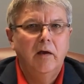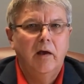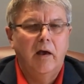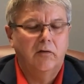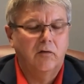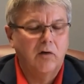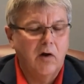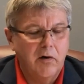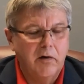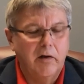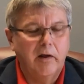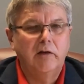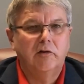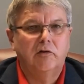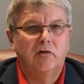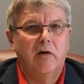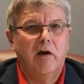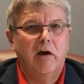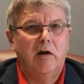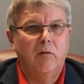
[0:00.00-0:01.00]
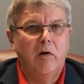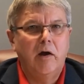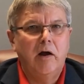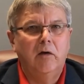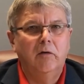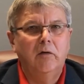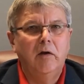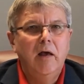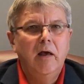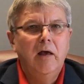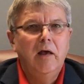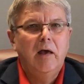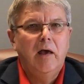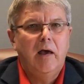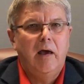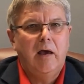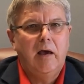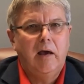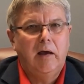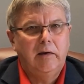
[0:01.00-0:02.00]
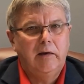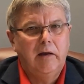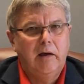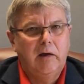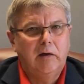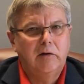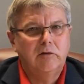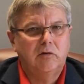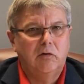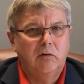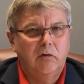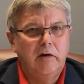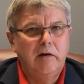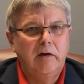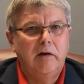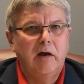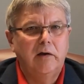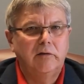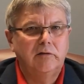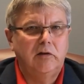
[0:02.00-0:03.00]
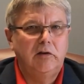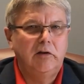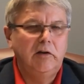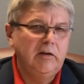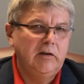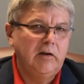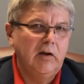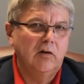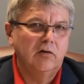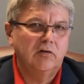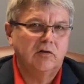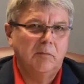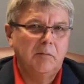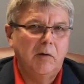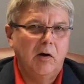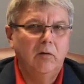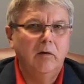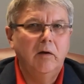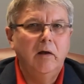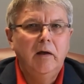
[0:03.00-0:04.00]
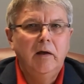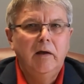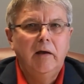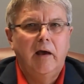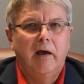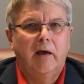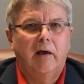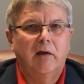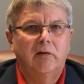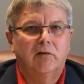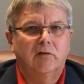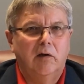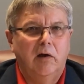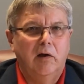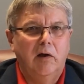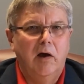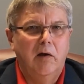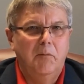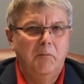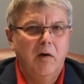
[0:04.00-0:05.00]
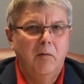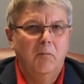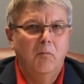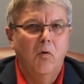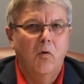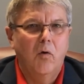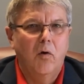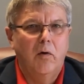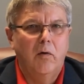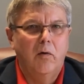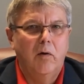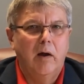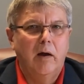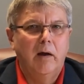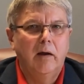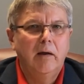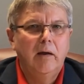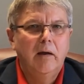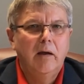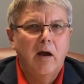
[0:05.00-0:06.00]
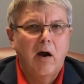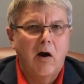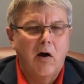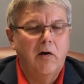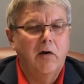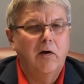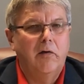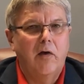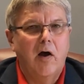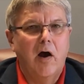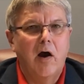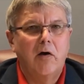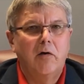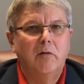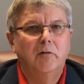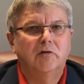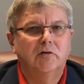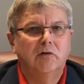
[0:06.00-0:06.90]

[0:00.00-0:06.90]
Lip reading: It's hard to get your head around, and certainly as the details come out, it gets a bit more hard on the heart.